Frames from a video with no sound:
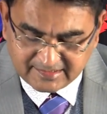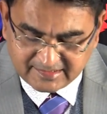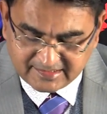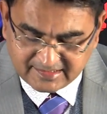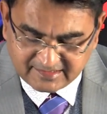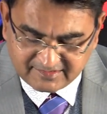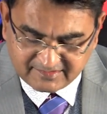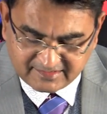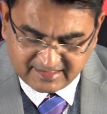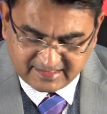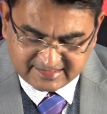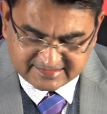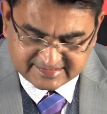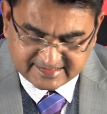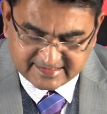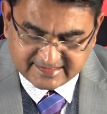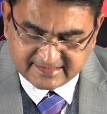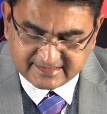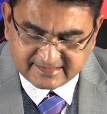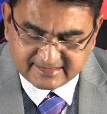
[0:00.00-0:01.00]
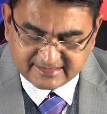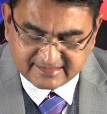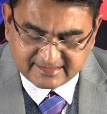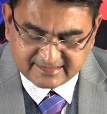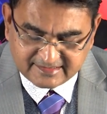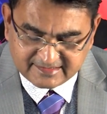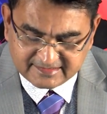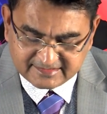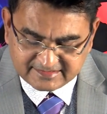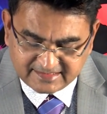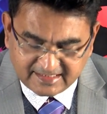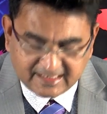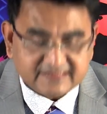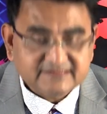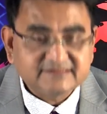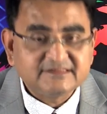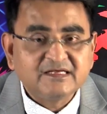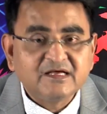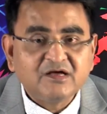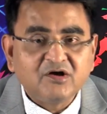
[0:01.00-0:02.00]
lastly, it
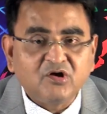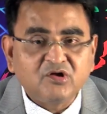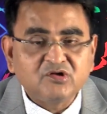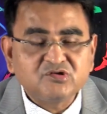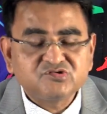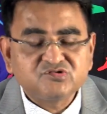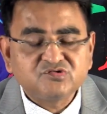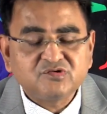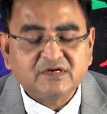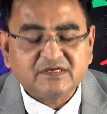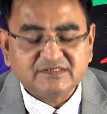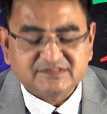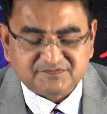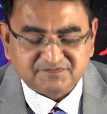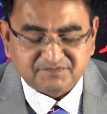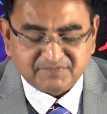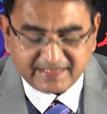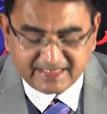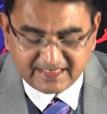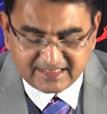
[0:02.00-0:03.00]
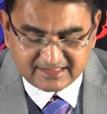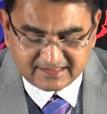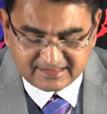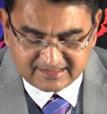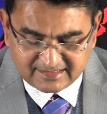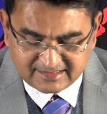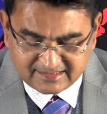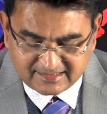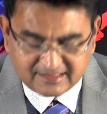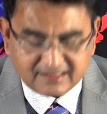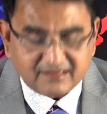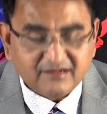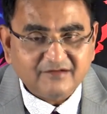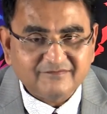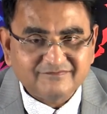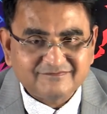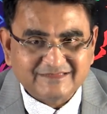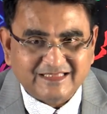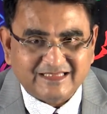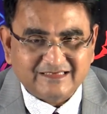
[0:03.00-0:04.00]
has also a smell uh,
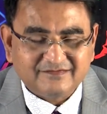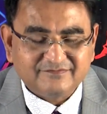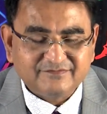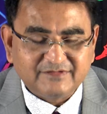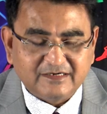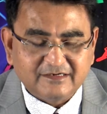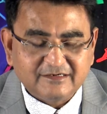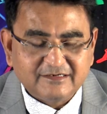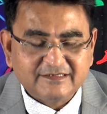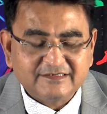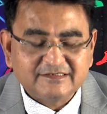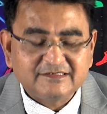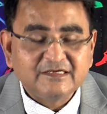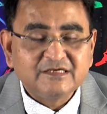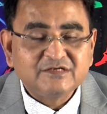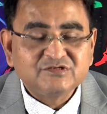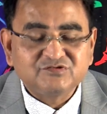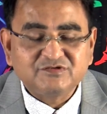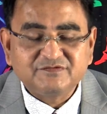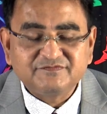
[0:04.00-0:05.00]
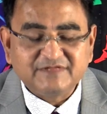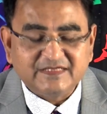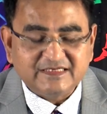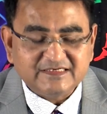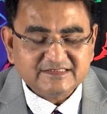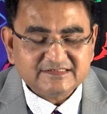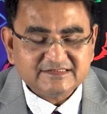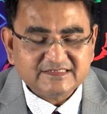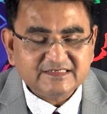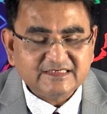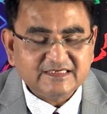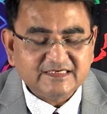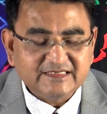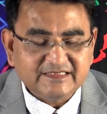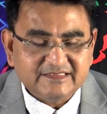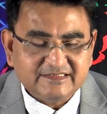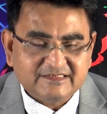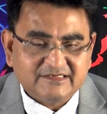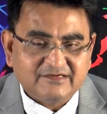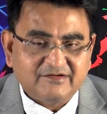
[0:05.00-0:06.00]
of that of garlic. So, if there is any
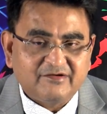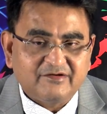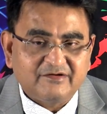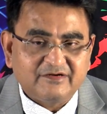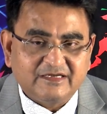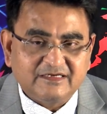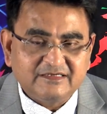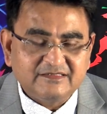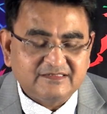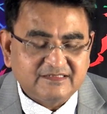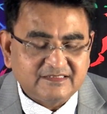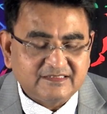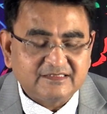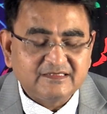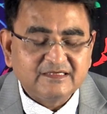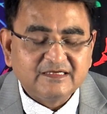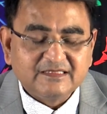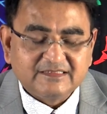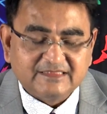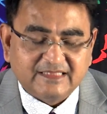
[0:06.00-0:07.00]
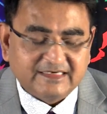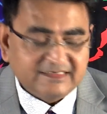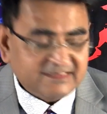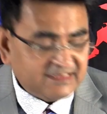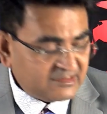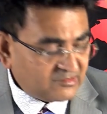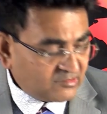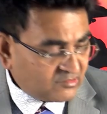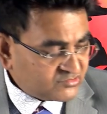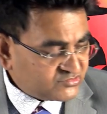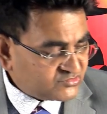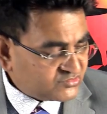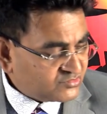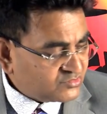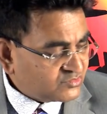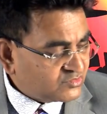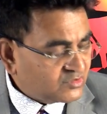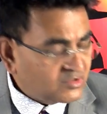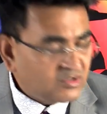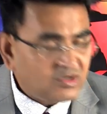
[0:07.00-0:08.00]
leak or anything that can also
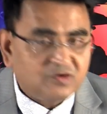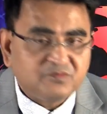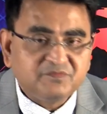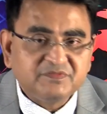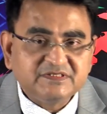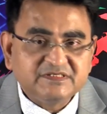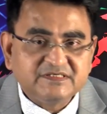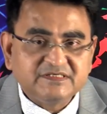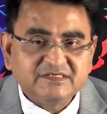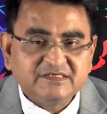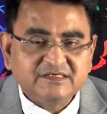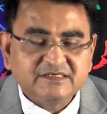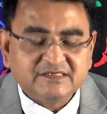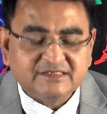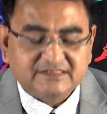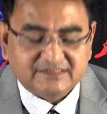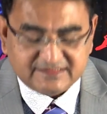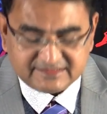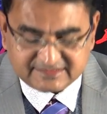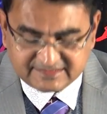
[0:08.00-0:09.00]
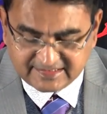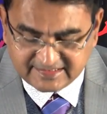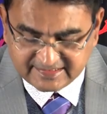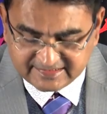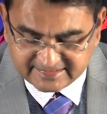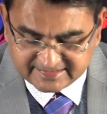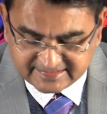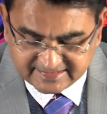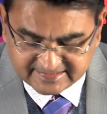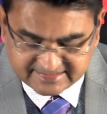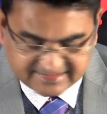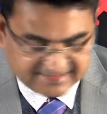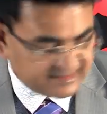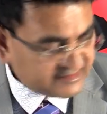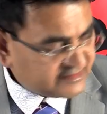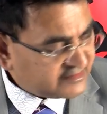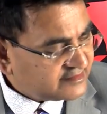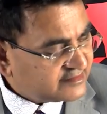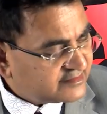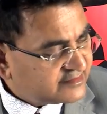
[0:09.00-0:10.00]
uh, be uh, easily
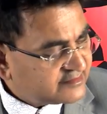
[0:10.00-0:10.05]
detected